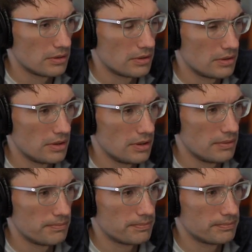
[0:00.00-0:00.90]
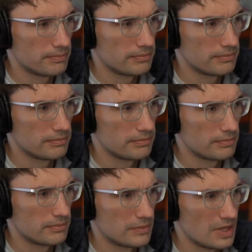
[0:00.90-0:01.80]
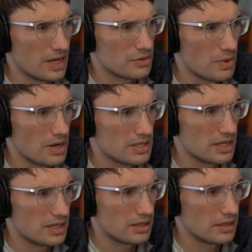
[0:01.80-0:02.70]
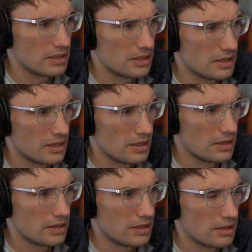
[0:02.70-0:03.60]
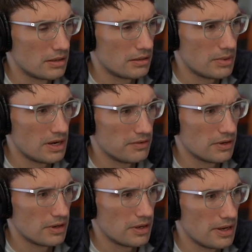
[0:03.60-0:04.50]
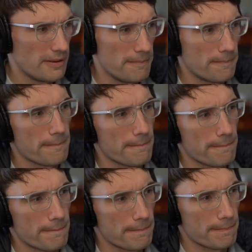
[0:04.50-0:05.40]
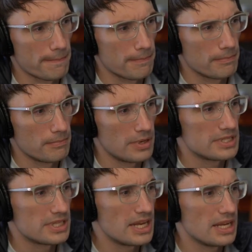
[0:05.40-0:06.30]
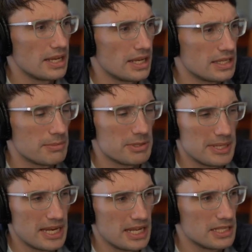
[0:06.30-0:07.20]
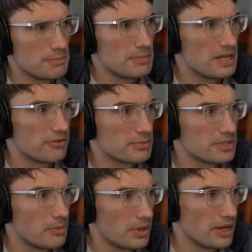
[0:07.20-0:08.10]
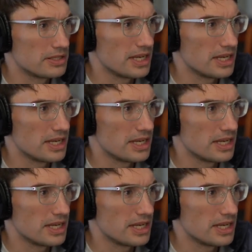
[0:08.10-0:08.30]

Um, gosh, what is it? Whatever. Um, but it's getting it's going to be getting this B from somewhere else.